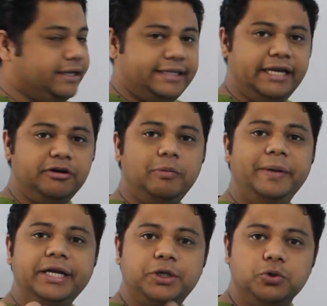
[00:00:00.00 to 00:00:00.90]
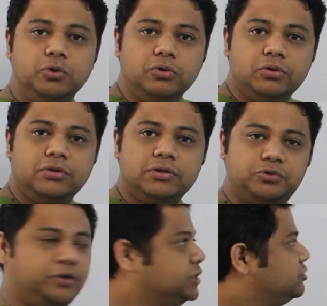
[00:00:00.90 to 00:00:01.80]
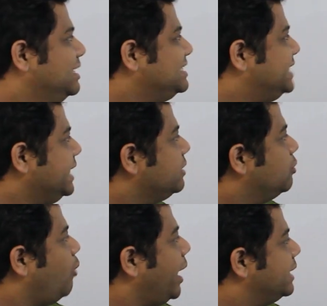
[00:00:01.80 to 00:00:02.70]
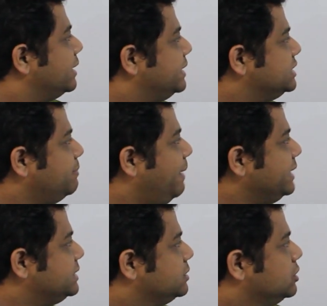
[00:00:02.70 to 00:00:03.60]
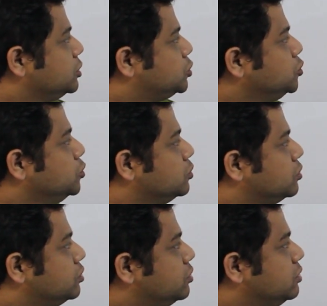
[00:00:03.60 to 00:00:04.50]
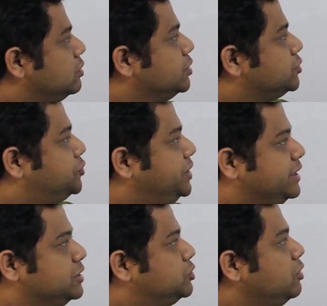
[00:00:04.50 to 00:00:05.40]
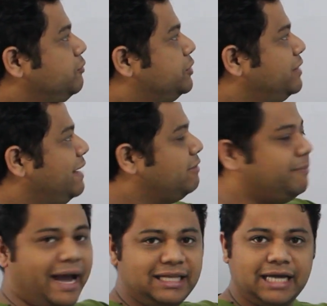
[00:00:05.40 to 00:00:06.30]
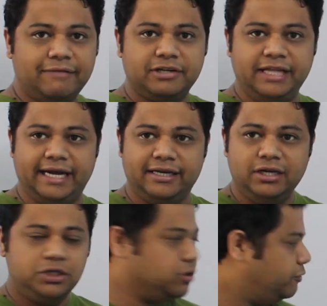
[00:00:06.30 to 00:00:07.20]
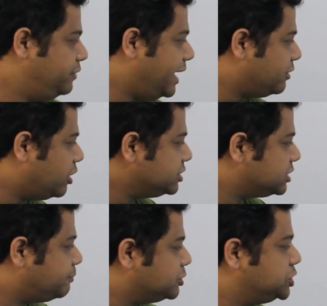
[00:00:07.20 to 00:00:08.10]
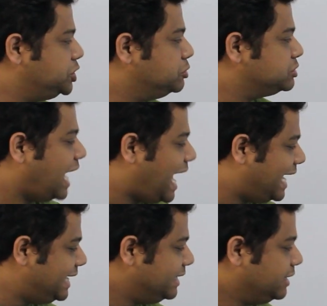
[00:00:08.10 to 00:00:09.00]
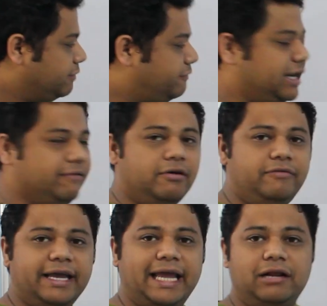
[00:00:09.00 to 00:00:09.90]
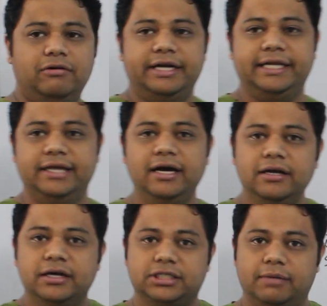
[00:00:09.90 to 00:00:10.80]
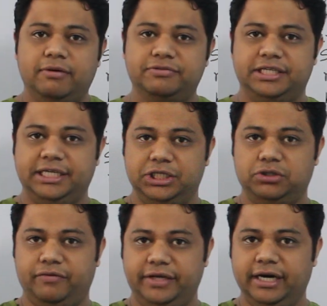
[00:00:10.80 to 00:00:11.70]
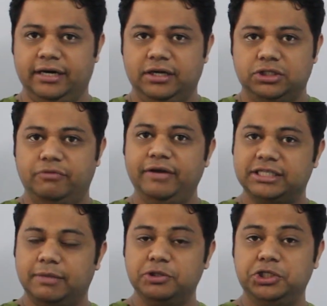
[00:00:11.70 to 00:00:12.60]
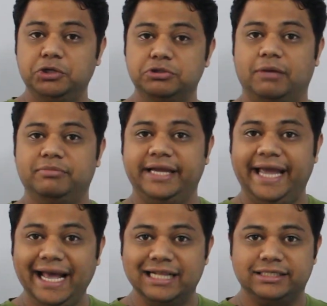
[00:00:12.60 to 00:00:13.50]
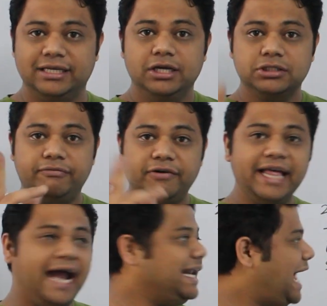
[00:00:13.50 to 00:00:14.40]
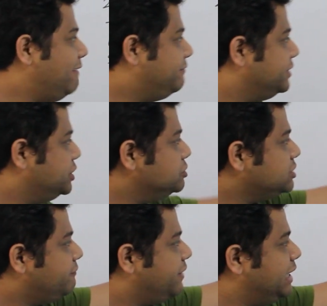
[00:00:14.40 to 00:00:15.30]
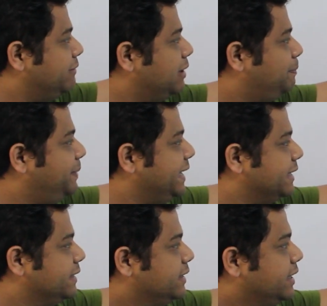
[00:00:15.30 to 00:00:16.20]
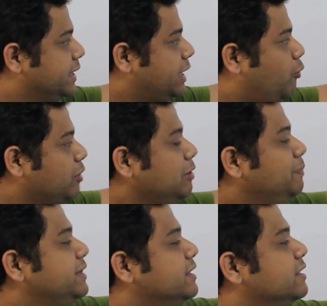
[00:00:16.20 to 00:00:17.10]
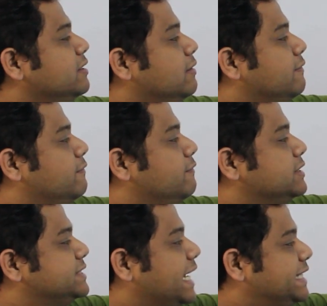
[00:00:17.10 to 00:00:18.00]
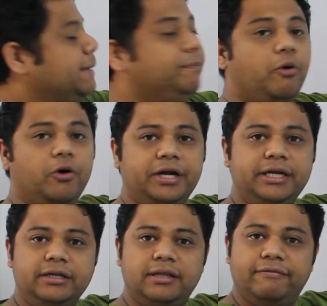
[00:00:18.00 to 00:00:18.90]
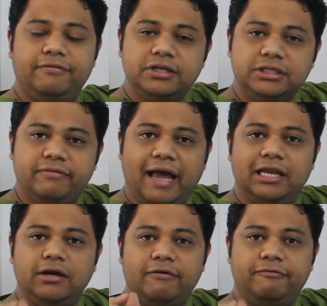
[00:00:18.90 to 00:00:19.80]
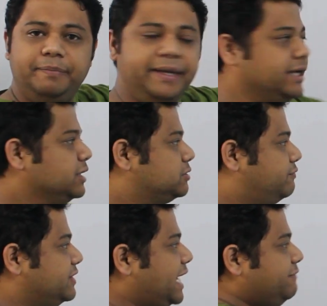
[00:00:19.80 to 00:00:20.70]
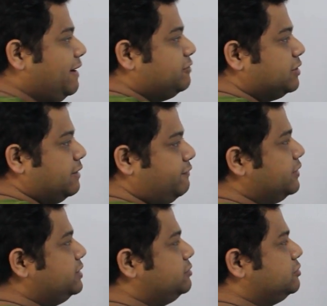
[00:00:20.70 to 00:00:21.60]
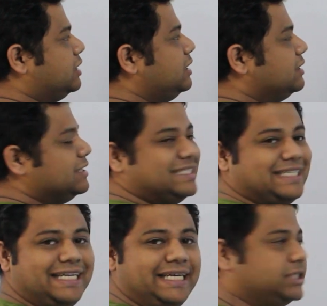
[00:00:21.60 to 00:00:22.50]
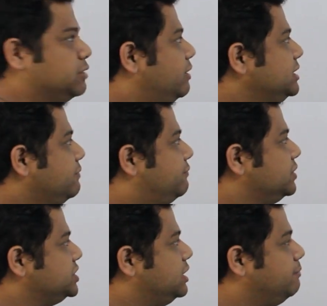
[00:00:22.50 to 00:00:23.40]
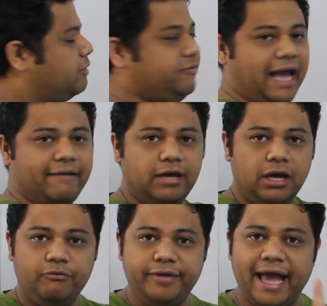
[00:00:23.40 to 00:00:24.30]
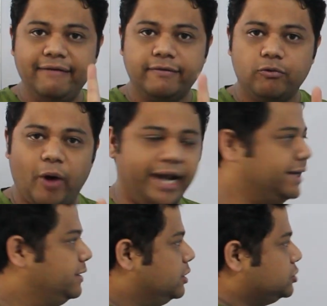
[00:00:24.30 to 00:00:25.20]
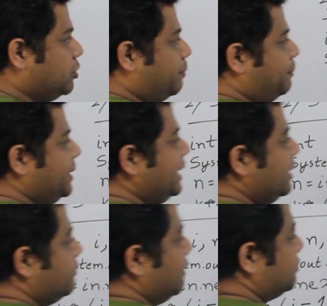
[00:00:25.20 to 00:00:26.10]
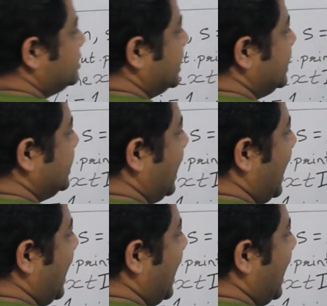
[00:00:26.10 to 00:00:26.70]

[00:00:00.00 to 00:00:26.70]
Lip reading: Then it will be 2, 3. So let's check 1. There is a match, 2. 3. So we don't have a match after that. So we are not supposed to use I whenever we are calculating the sum of series over here. So we are supposed to use something else. So for that, I have used a variable p. Now what will be the starting point, the first value of p? So for that, we have to refer to the series. What is the first number we have? We have 1. So p, we have to set it